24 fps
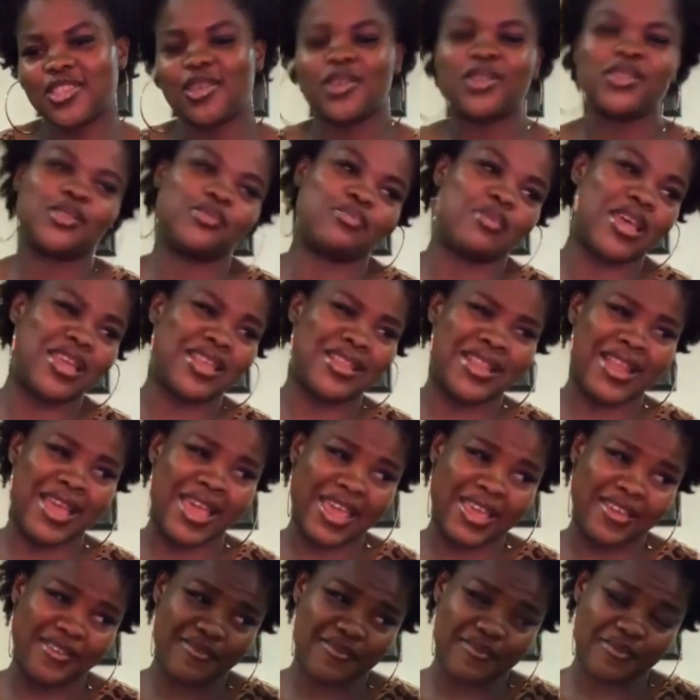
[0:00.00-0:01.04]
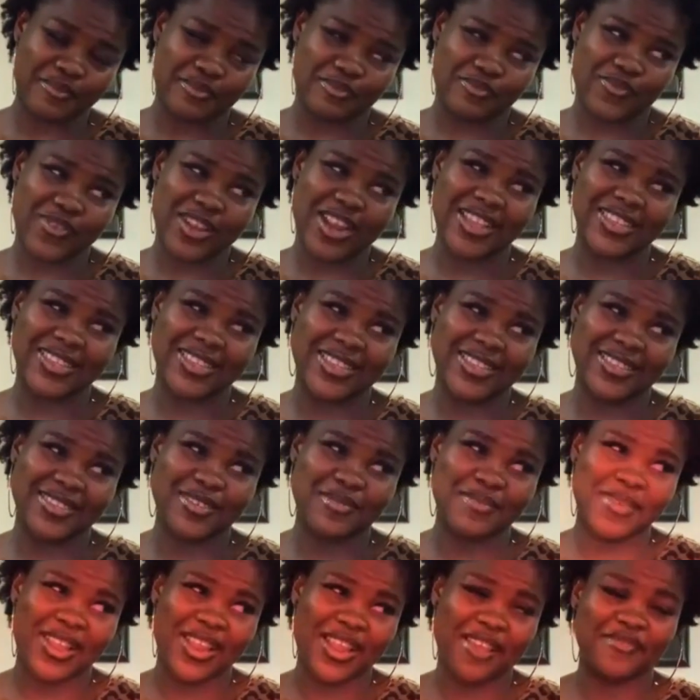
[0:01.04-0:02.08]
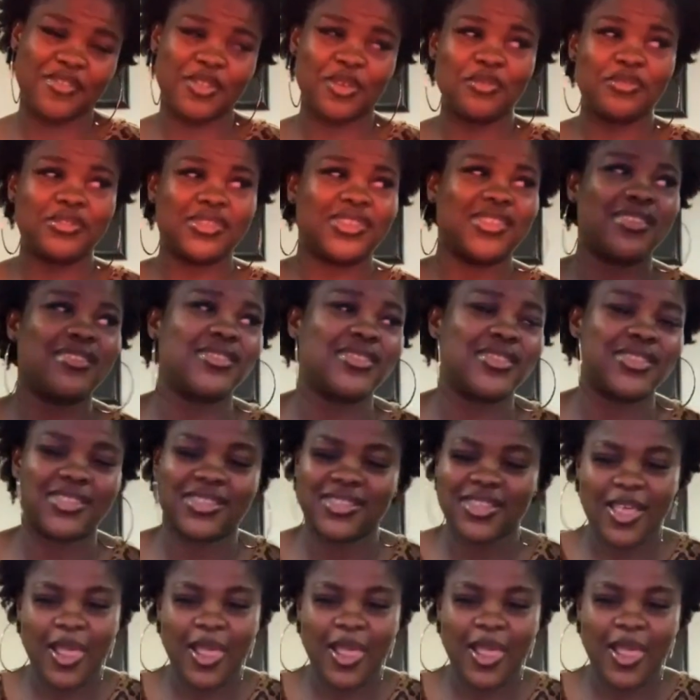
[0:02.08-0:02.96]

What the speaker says: not my life. Would I say it's not my life? No, it's not.